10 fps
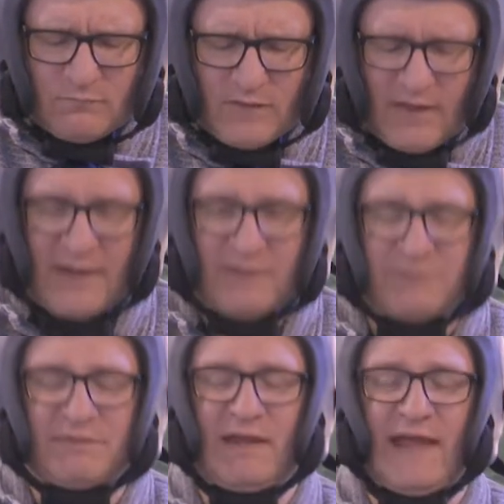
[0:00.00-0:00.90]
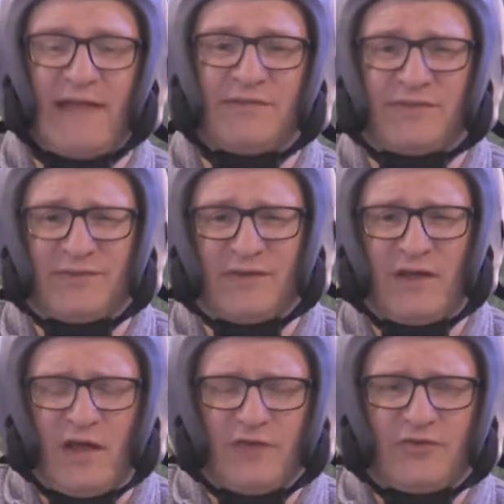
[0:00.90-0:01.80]
and hence
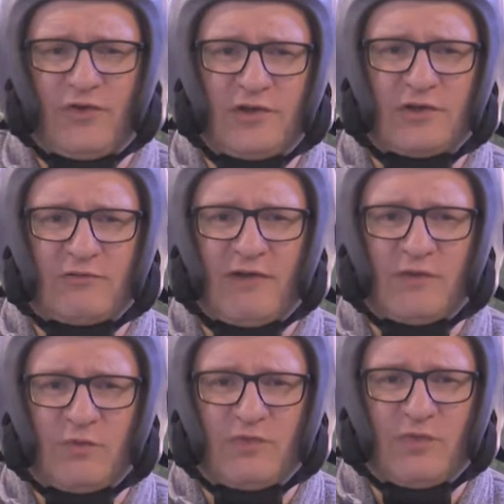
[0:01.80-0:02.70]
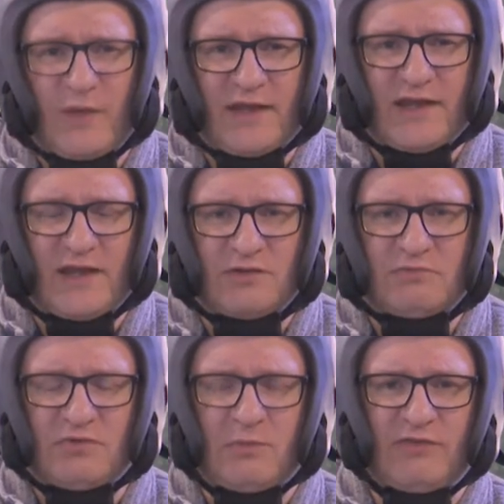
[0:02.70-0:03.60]
assigned a grave with the wicked
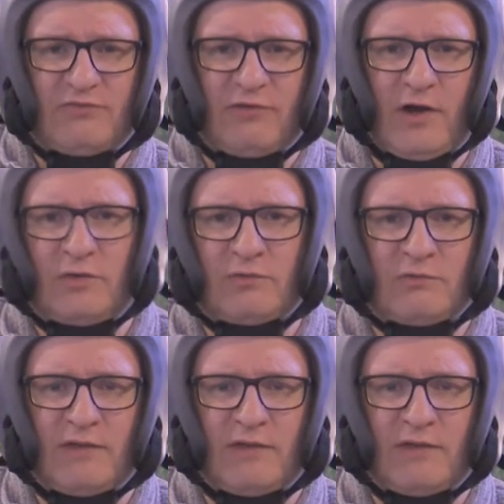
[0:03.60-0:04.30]
to be thrown,